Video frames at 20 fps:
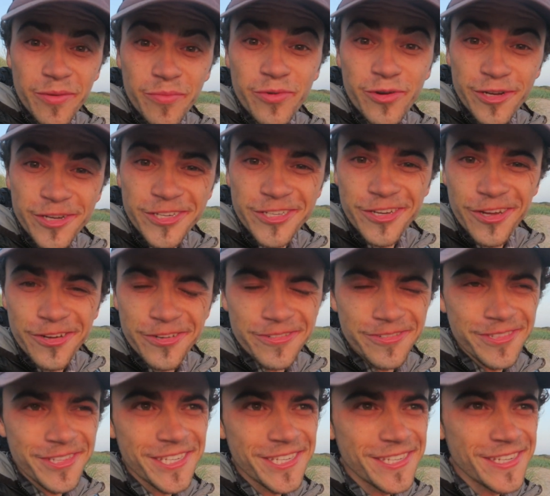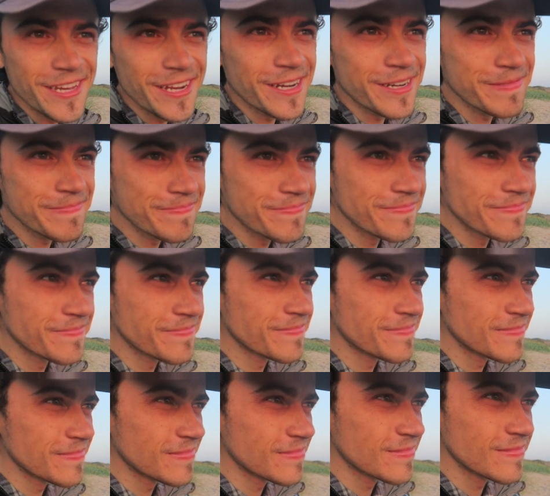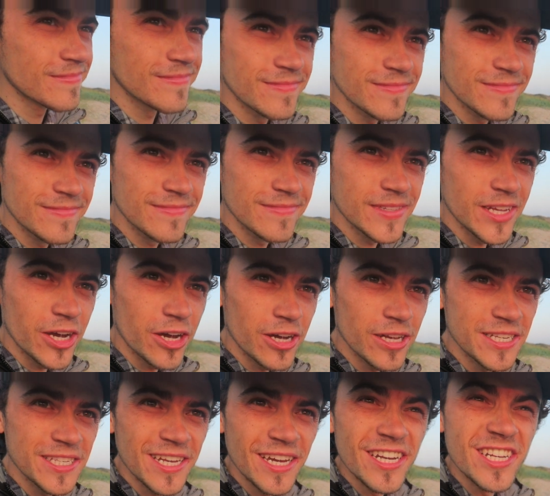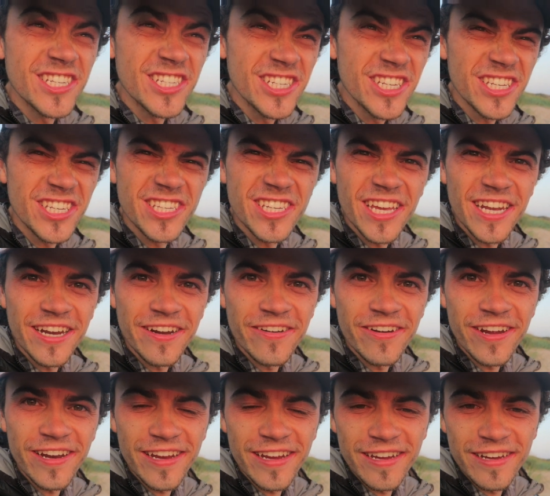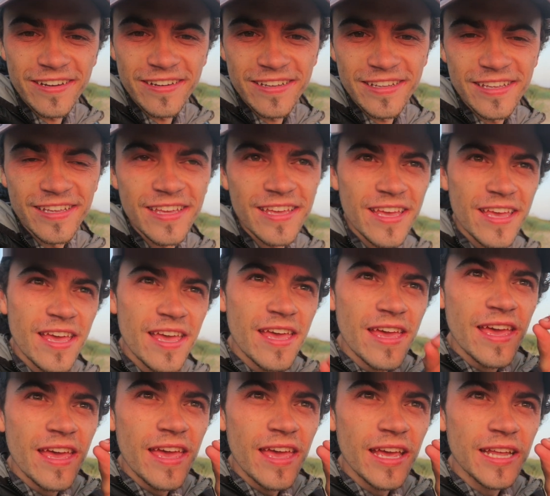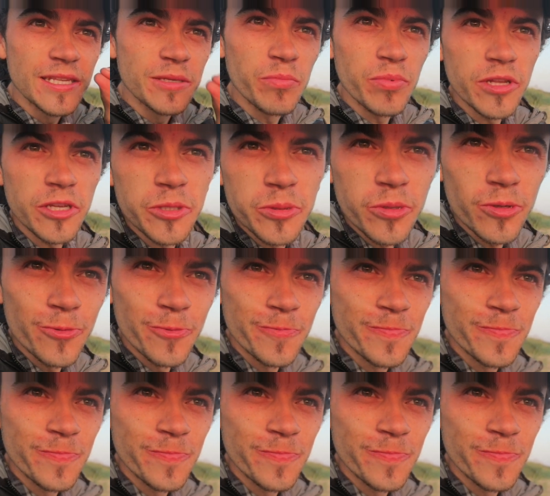Pretty stoked on this setup. Sun is just setting right now. It's blissful.